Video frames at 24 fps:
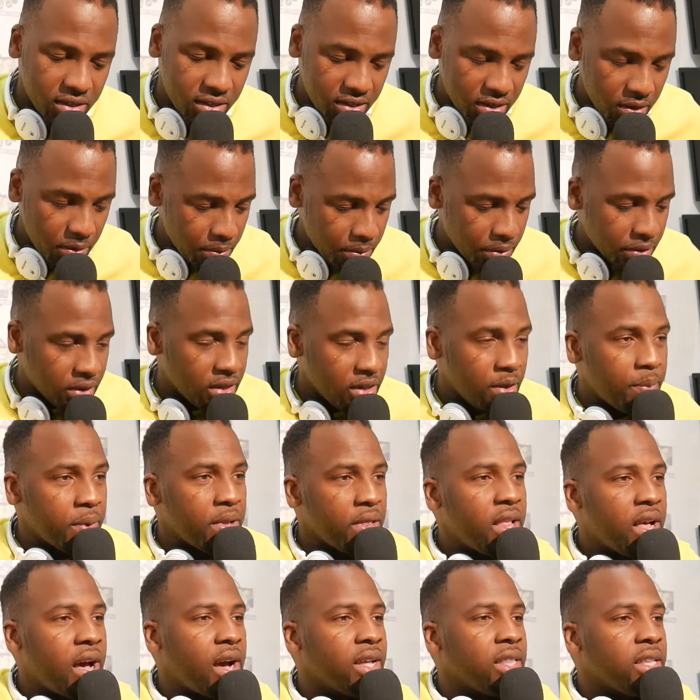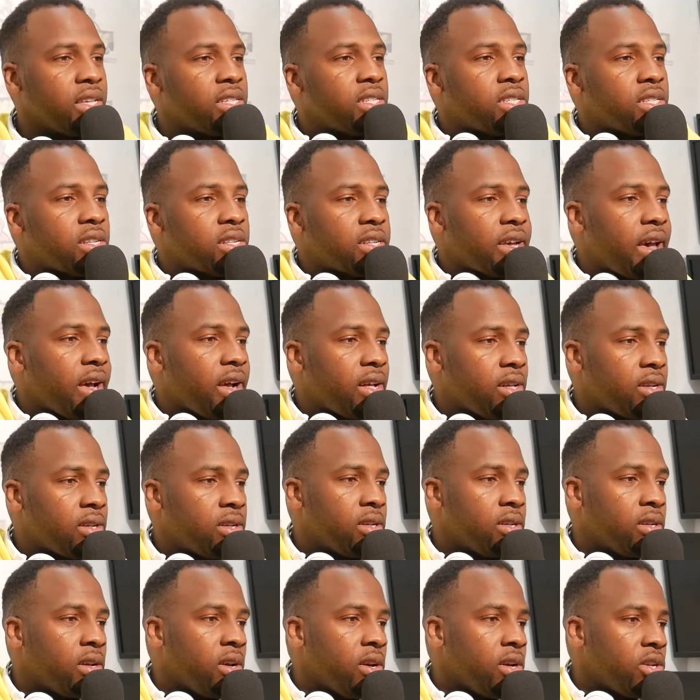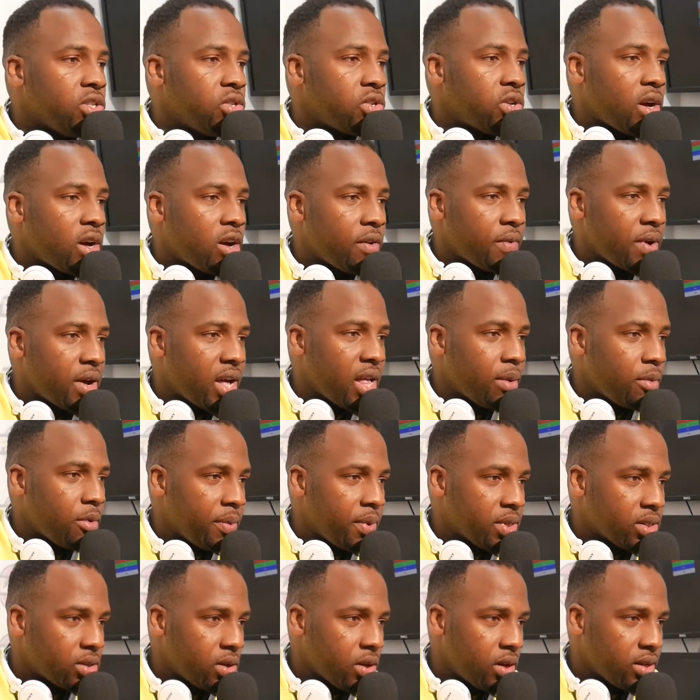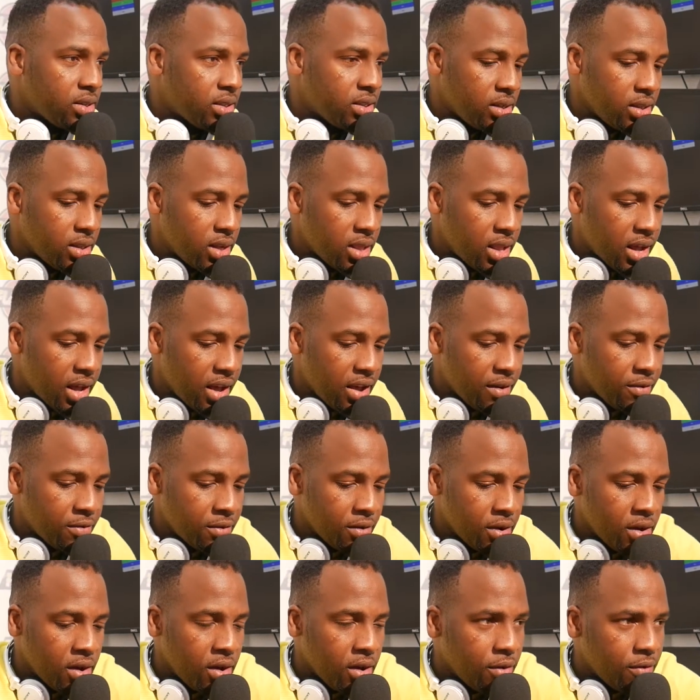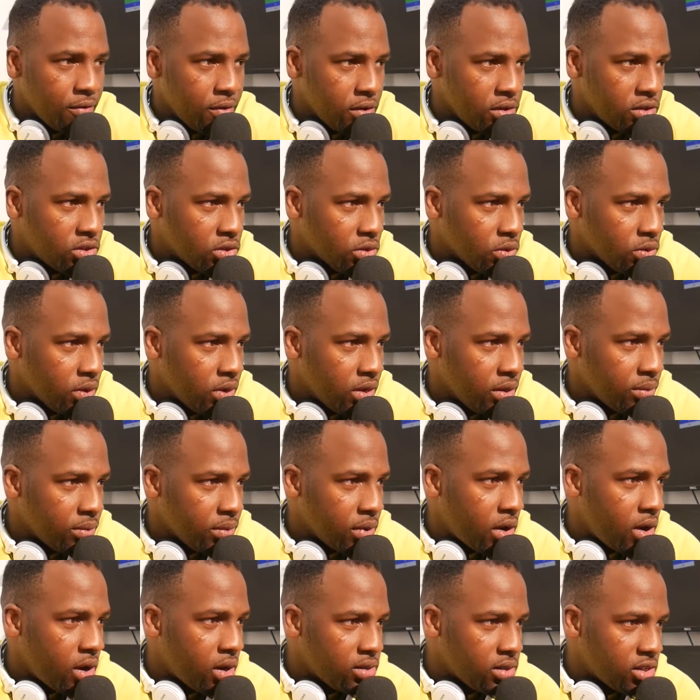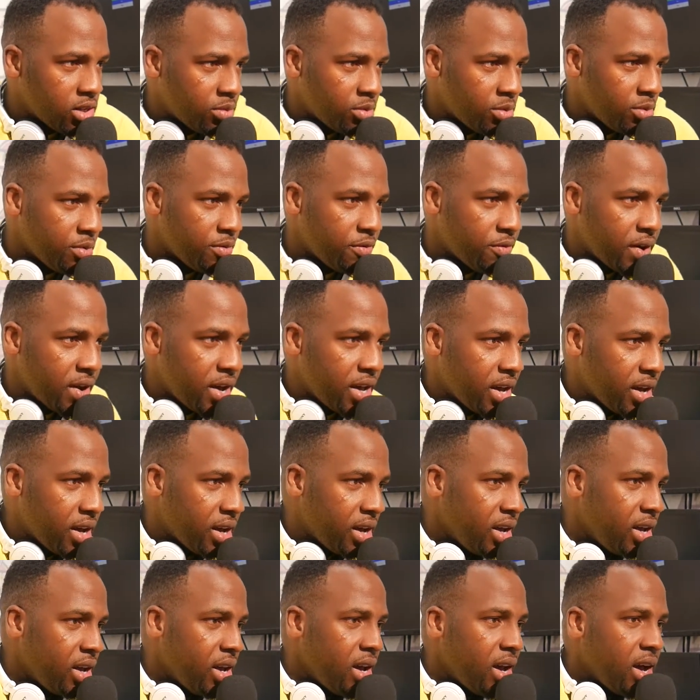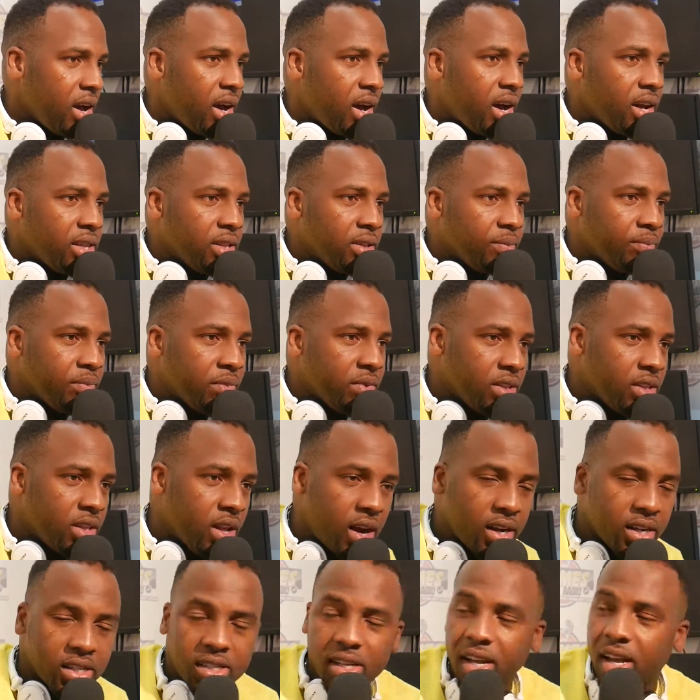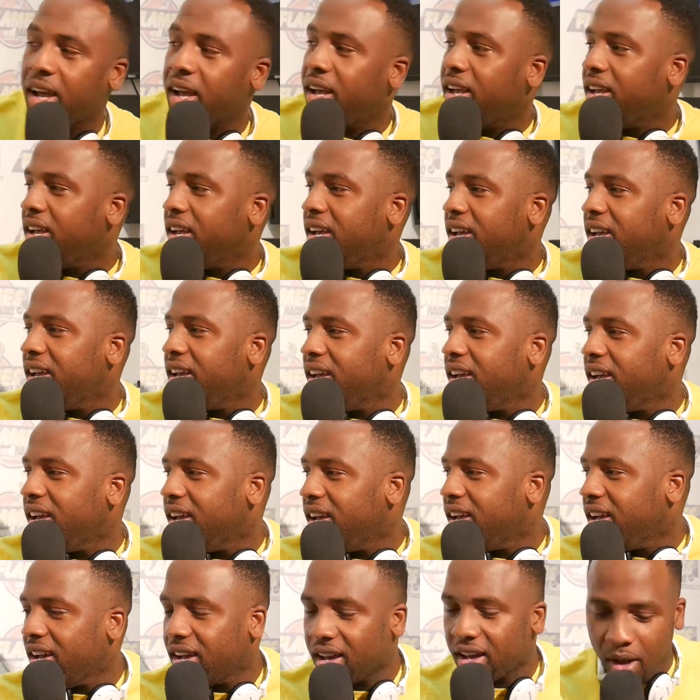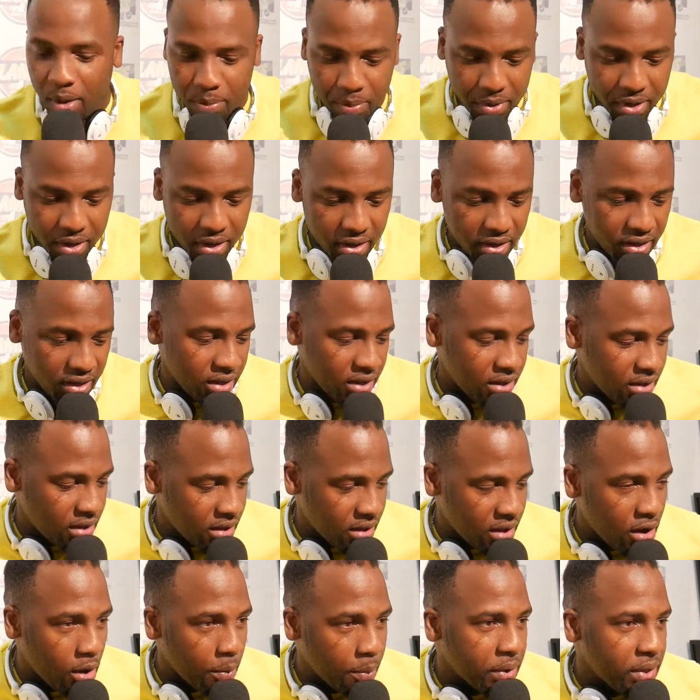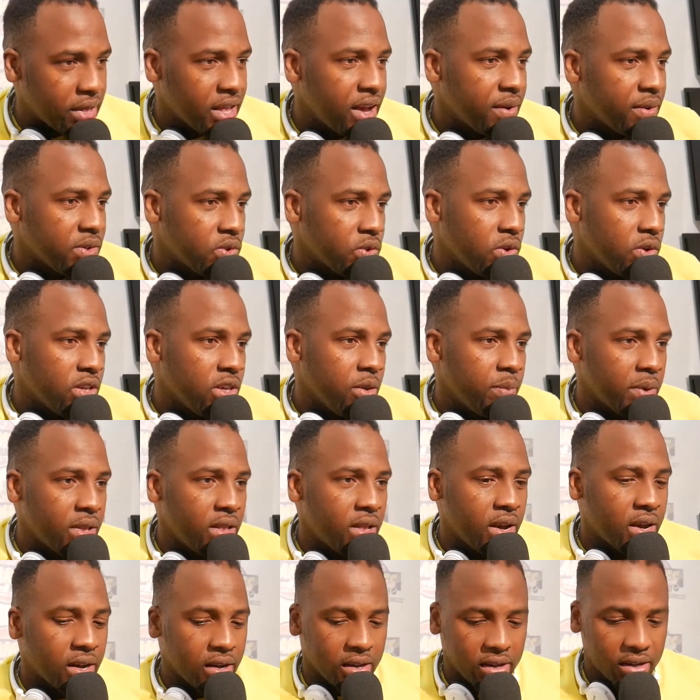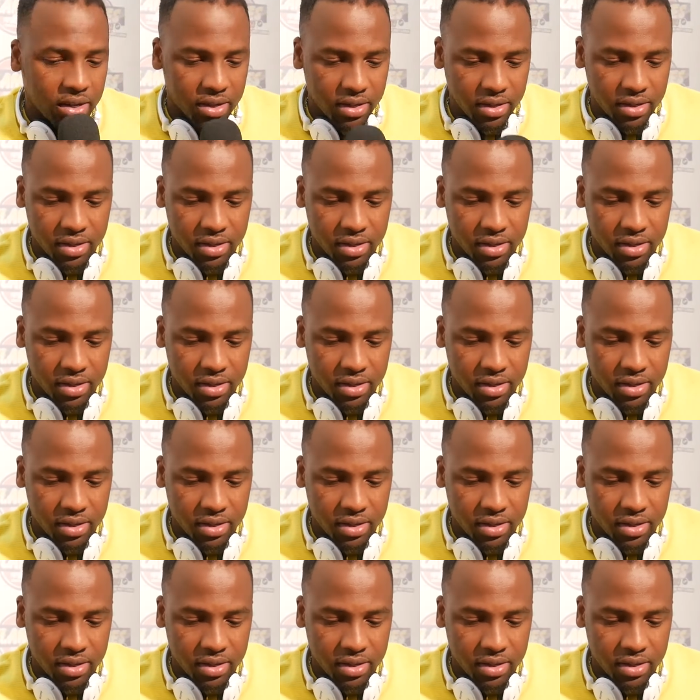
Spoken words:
simple. Keep it locked. This is the title track of the album. It's called Still Alive, featuring Unstopable Fyah and Dr. Copper. Upnlive show, keep it locked.